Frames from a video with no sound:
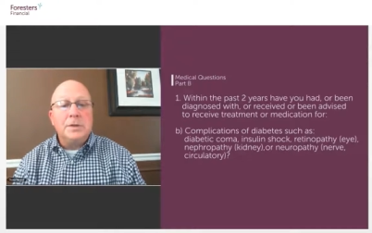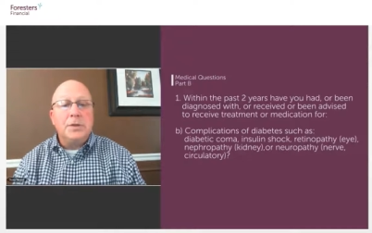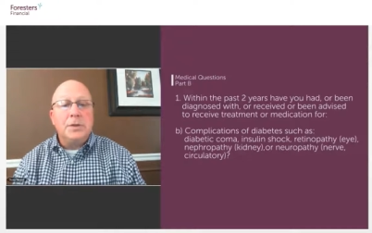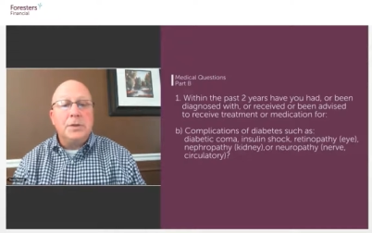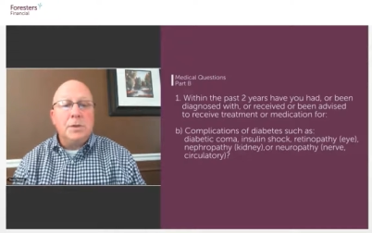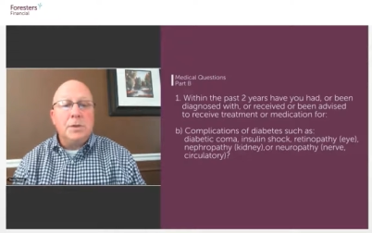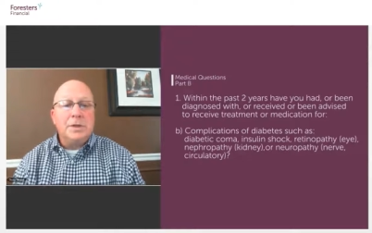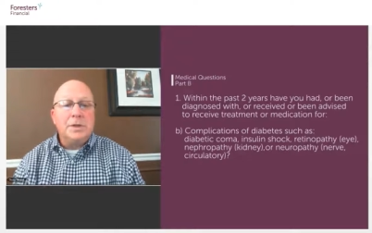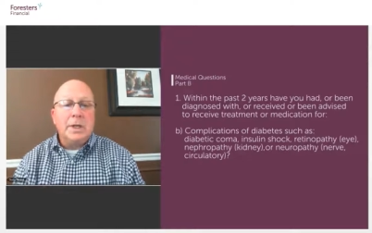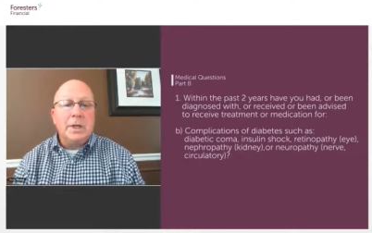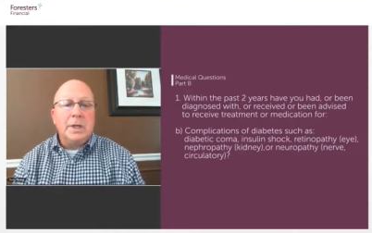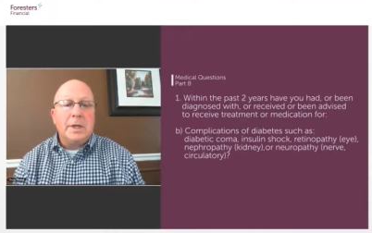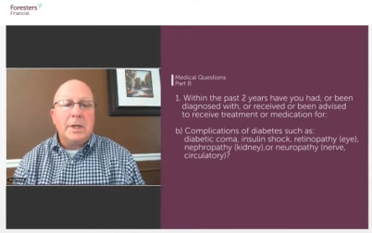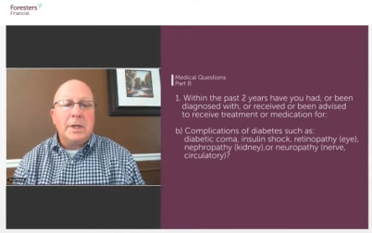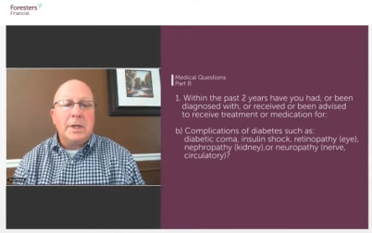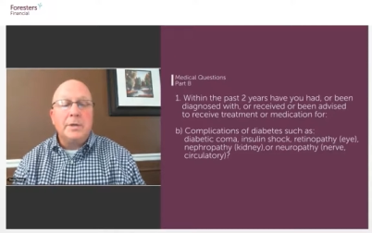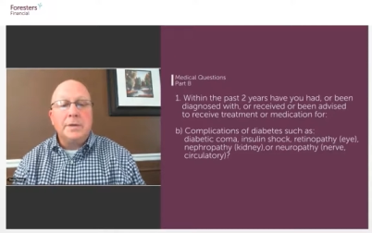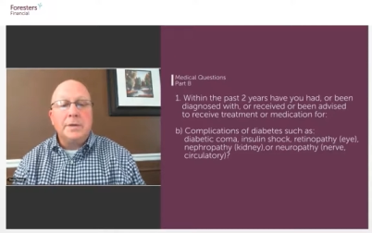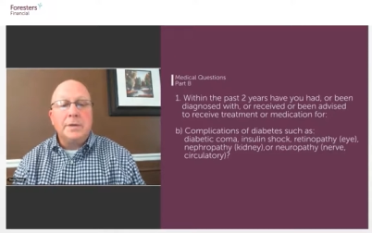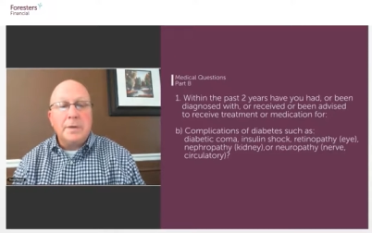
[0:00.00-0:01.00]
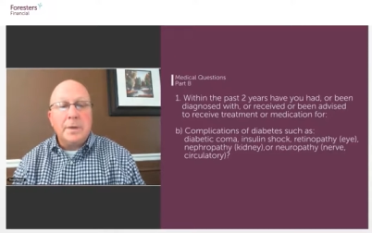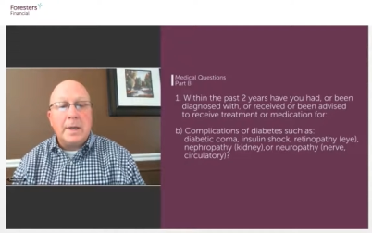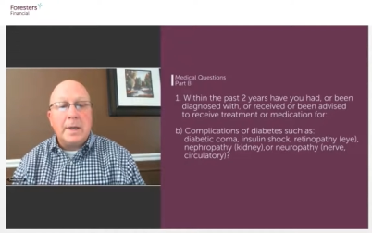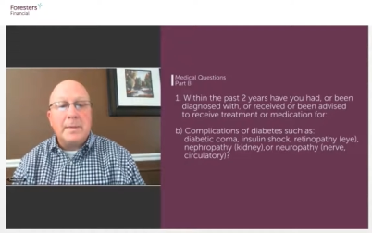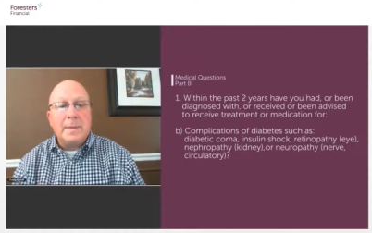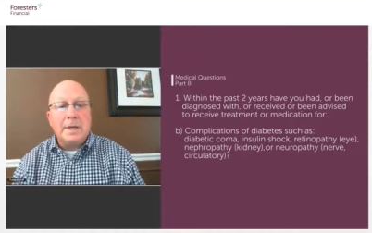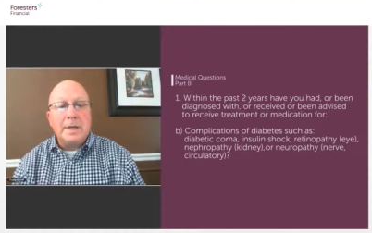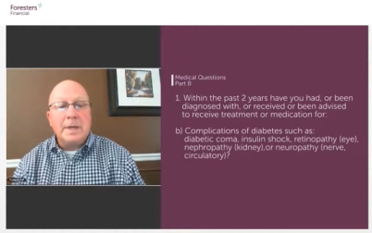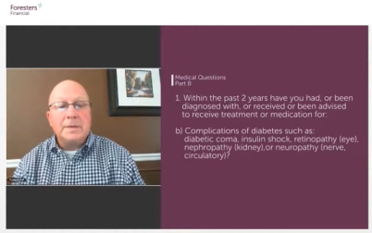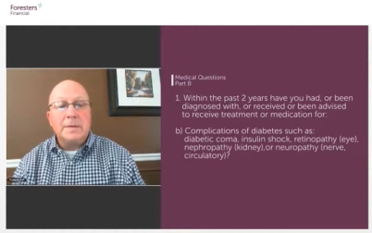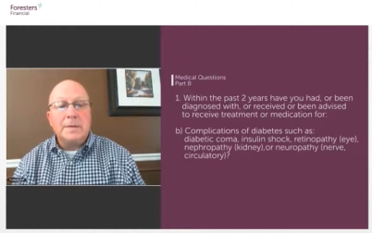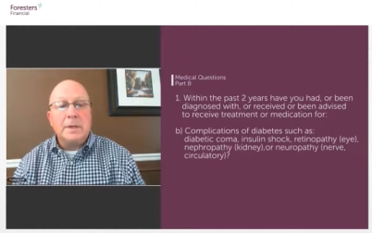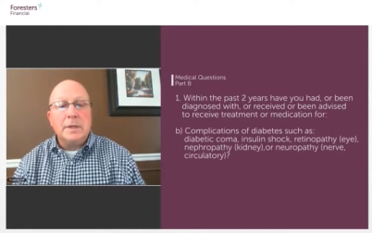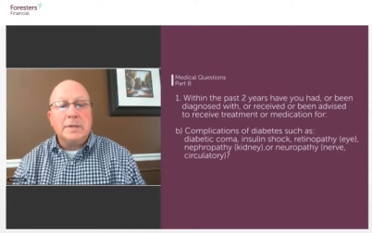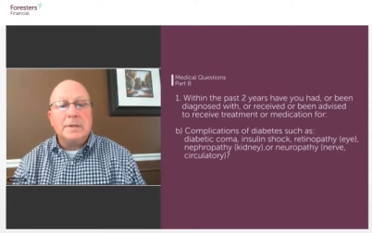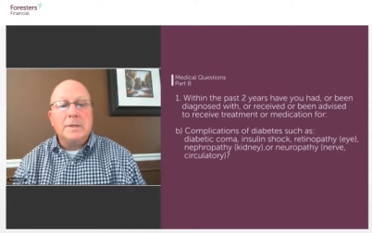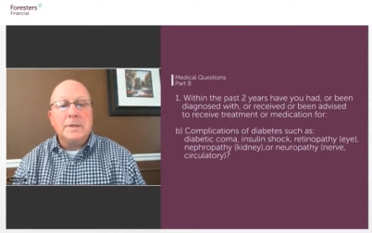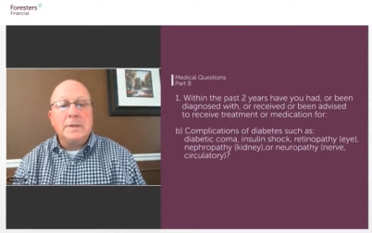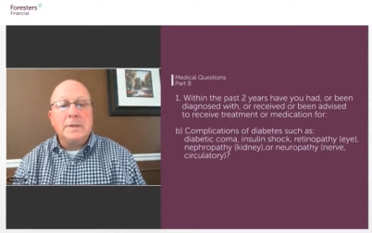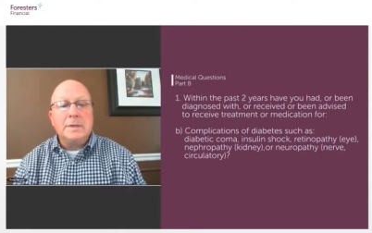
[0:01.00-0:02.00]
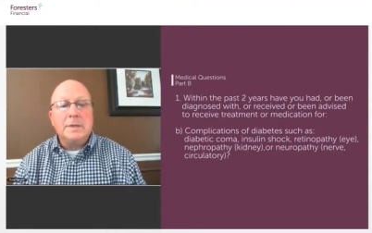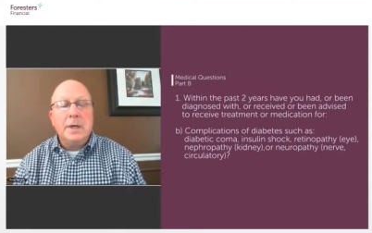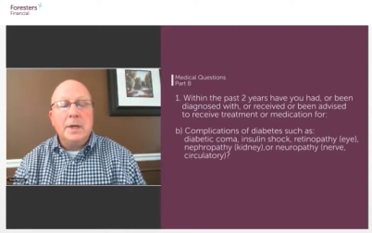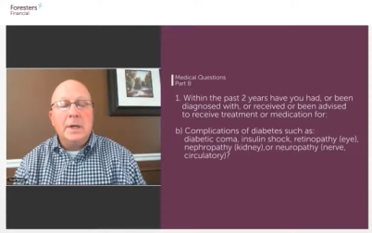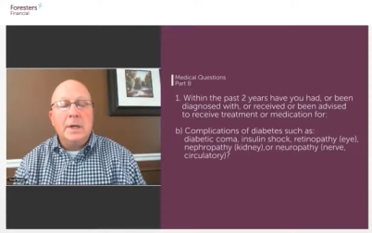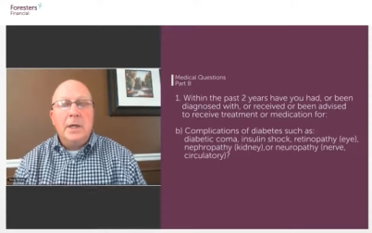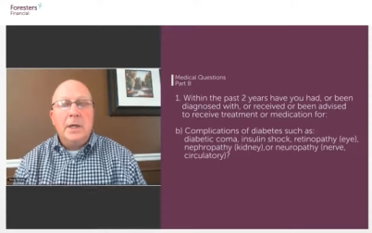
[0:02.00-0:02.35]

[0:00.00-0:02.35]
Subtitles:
situation out there, so that makes a lot of sense.